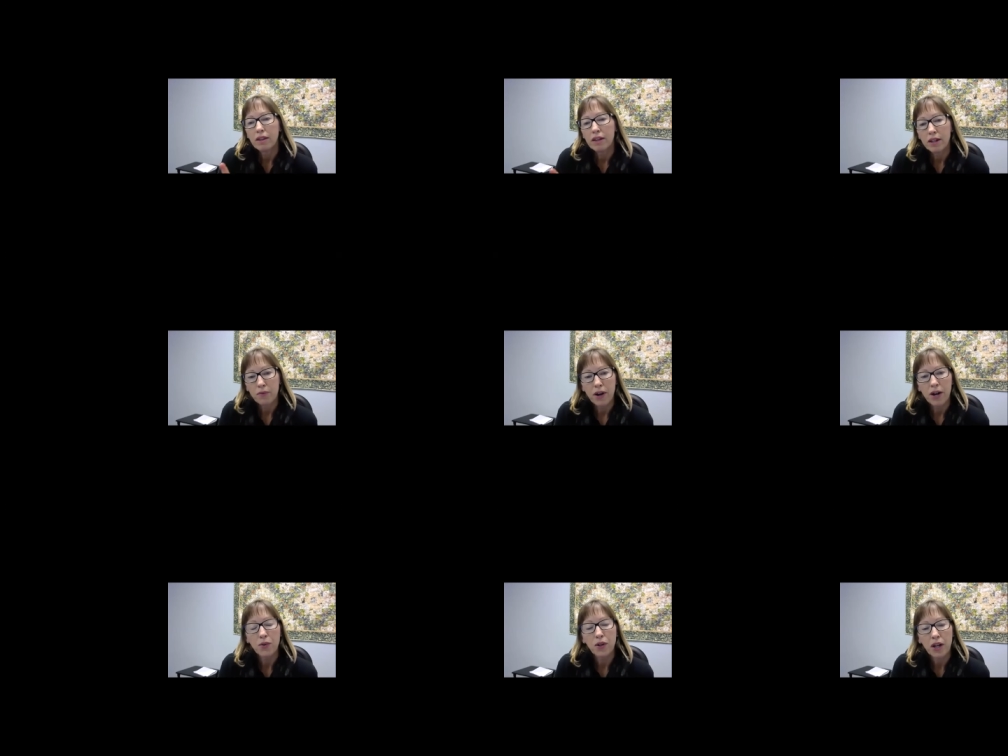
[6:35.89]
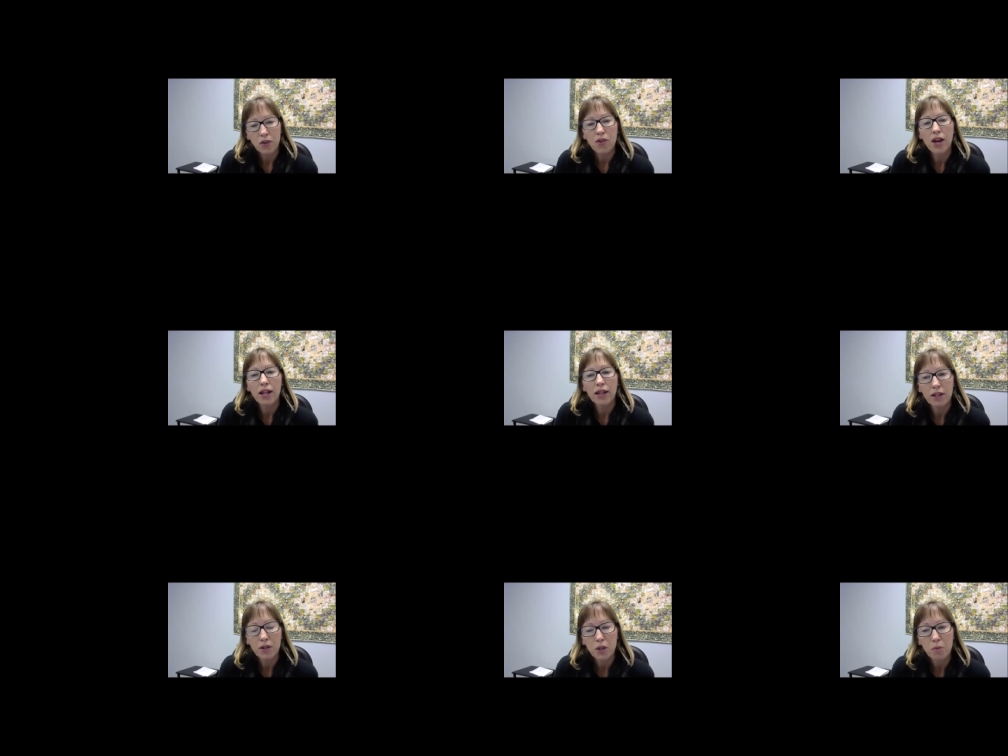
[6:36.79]
The advisor gets that
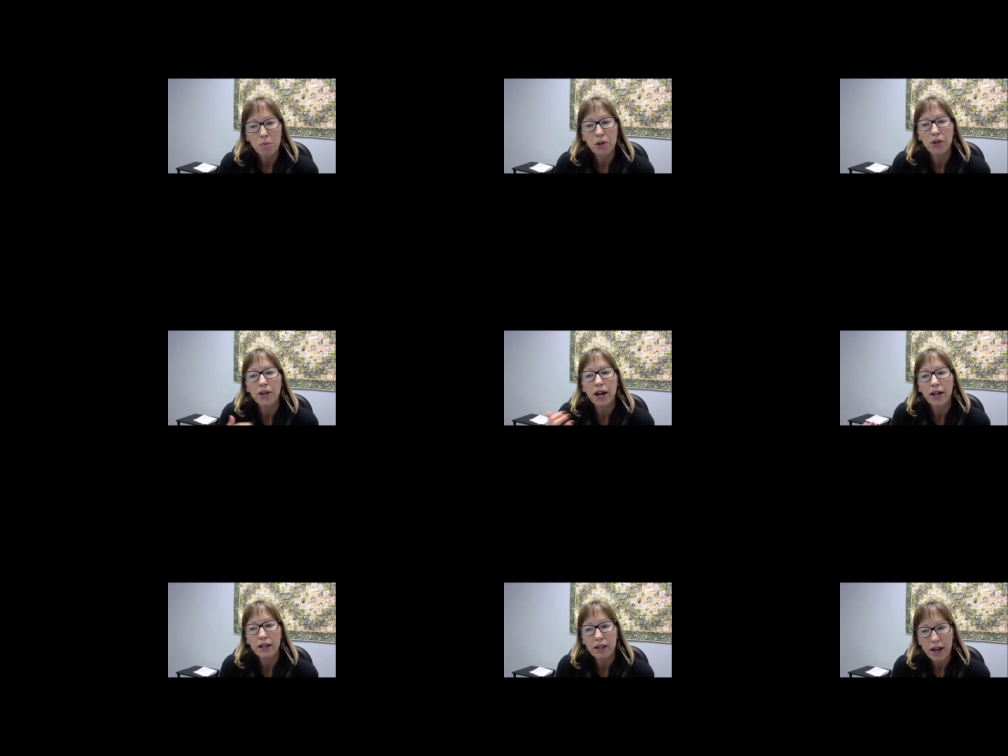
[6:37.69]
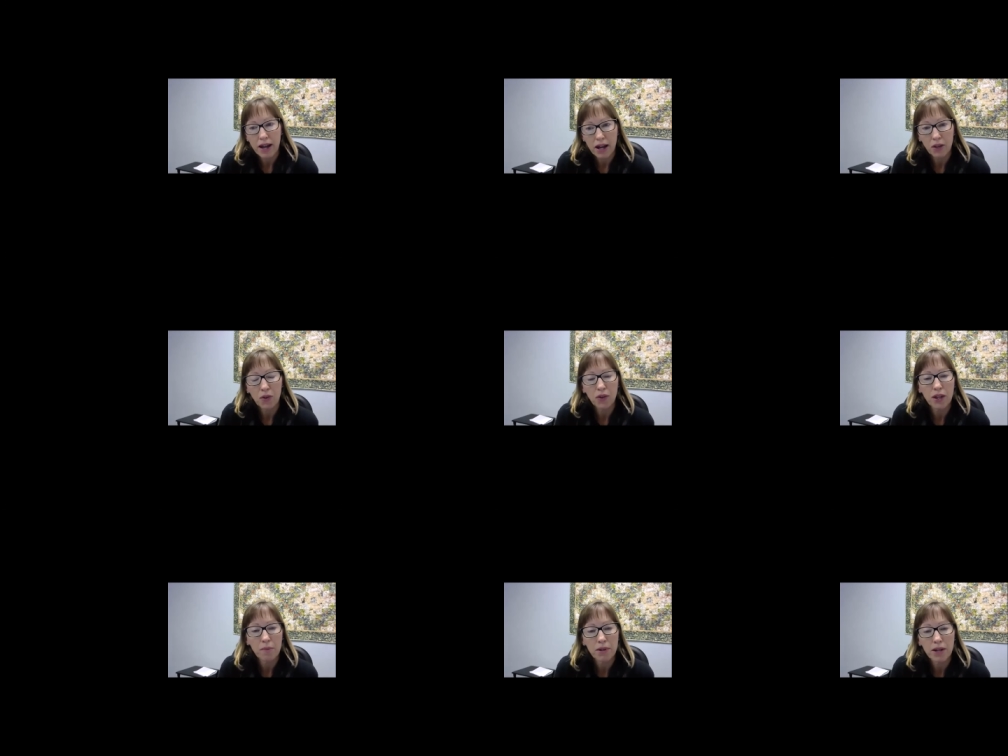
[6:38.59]
list and periodically adds
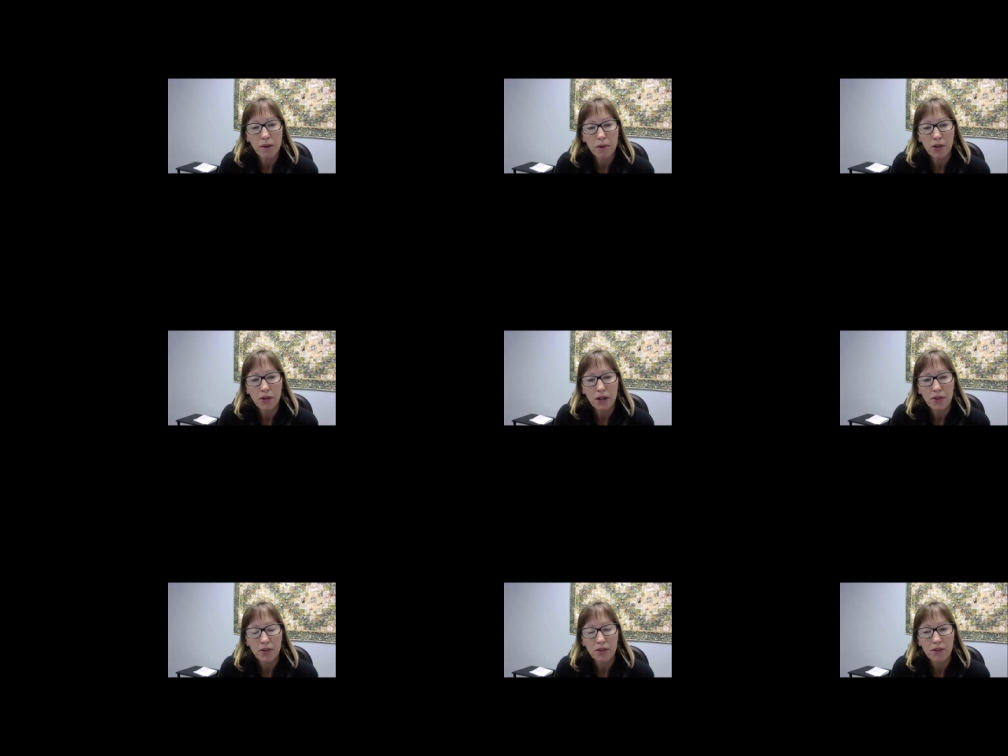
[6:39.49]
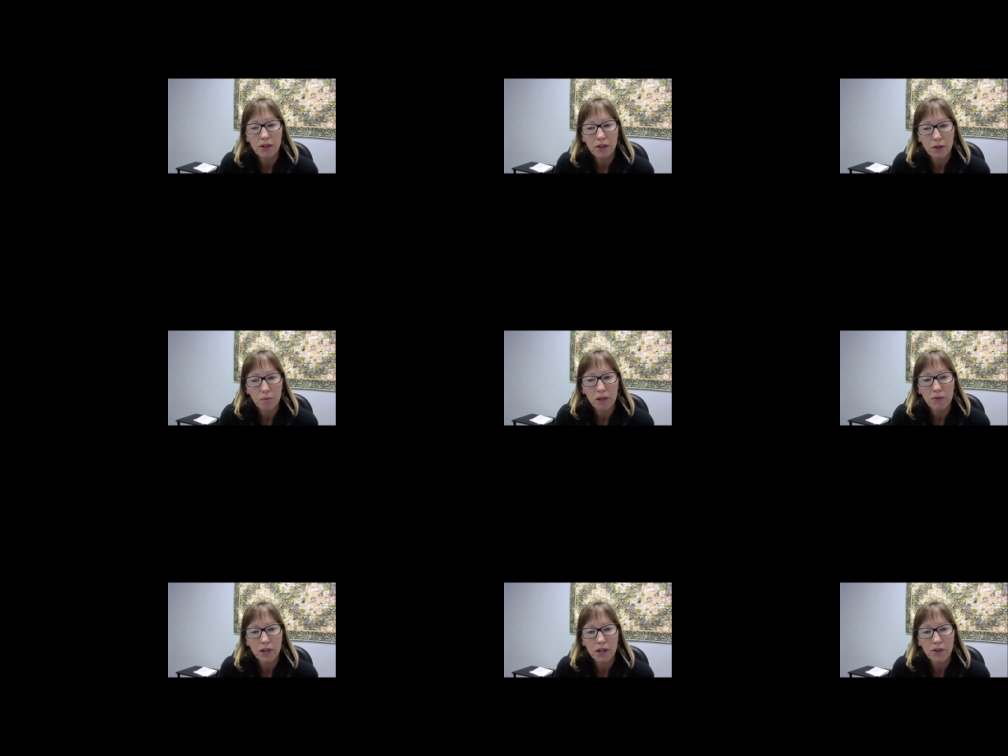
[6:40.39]
them to MHS and sends them an
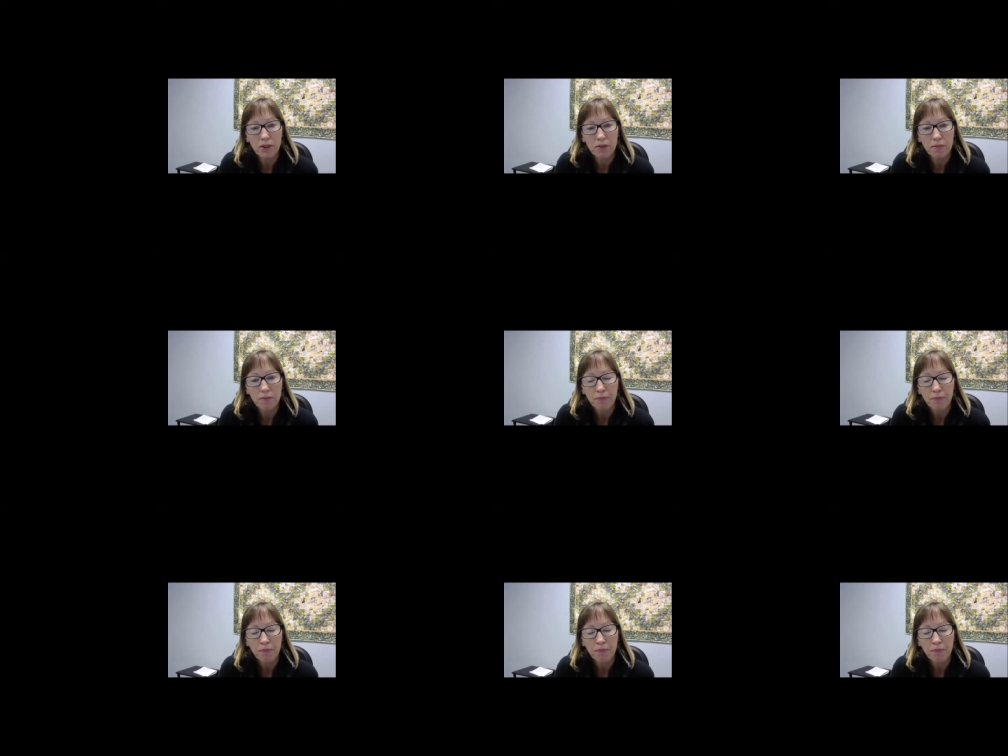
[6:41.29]
invitation.